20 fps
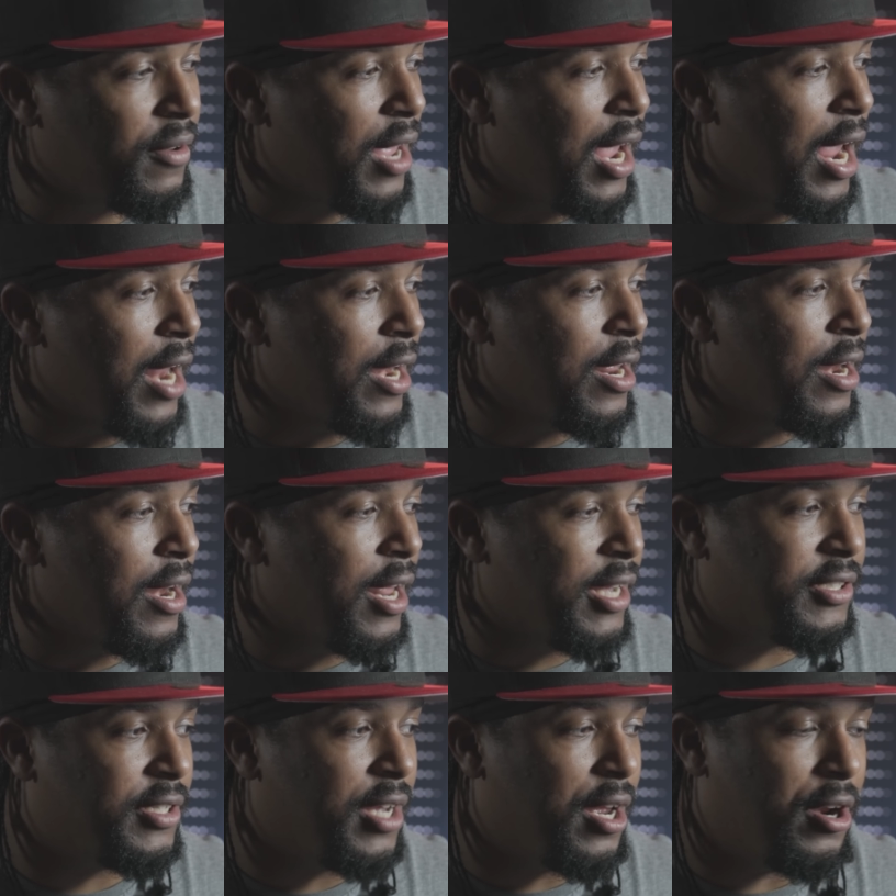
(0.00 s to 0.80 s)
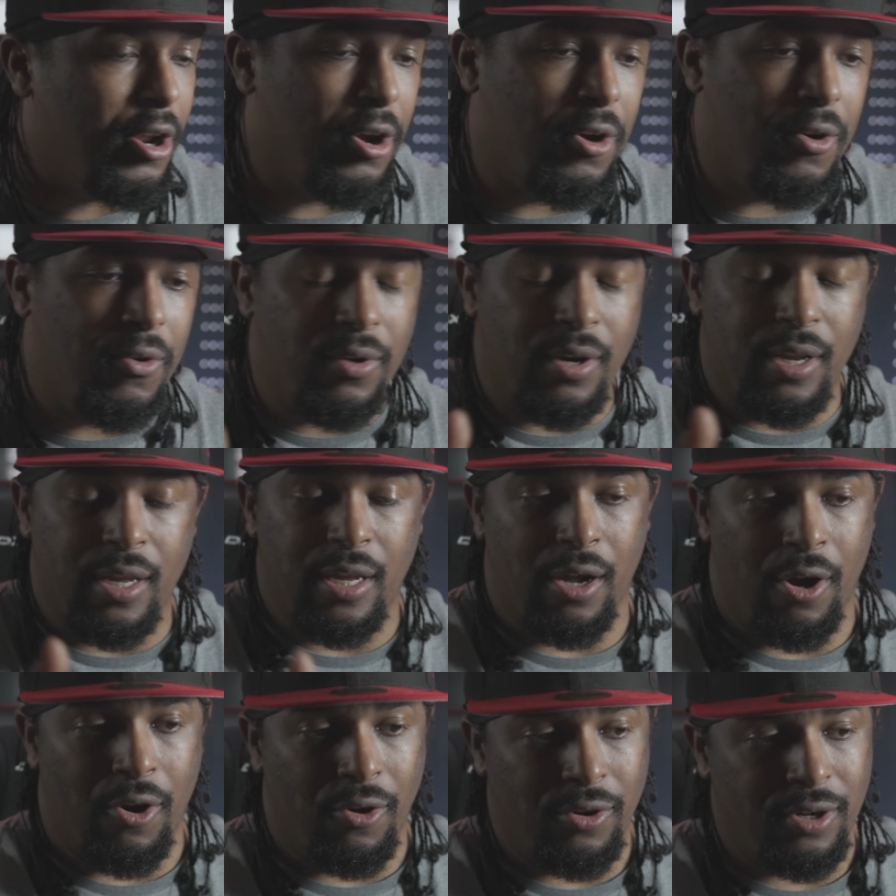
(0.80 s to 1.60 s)
And then next thing I know,
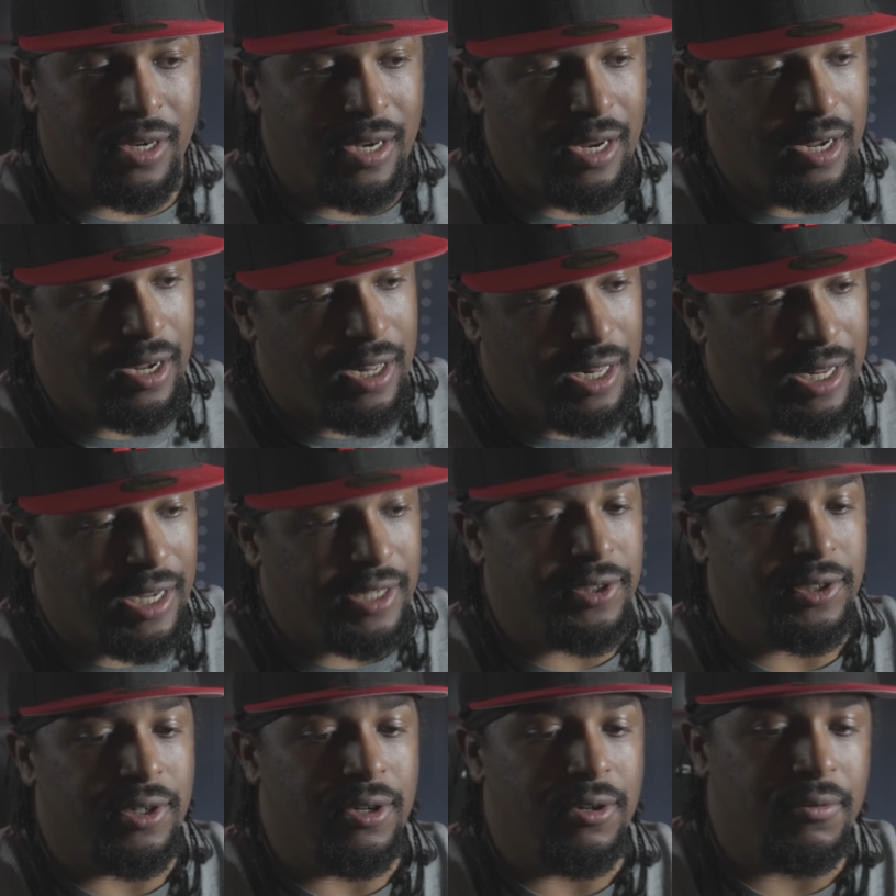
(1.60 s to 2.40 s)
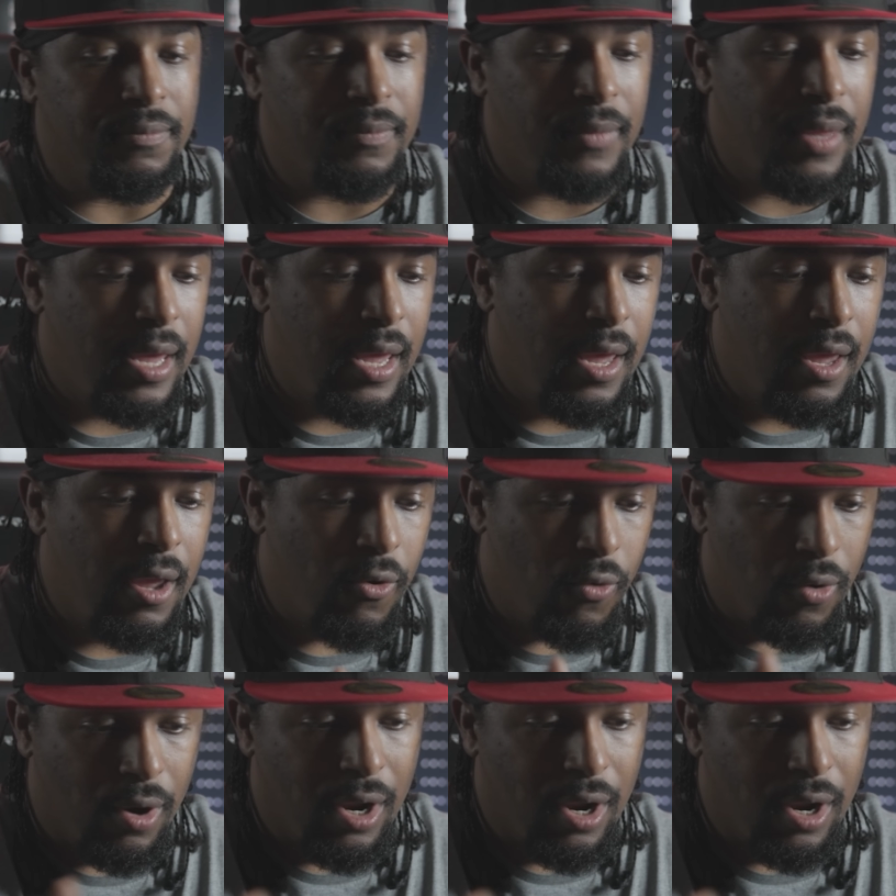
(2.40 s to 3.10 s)
on the console, or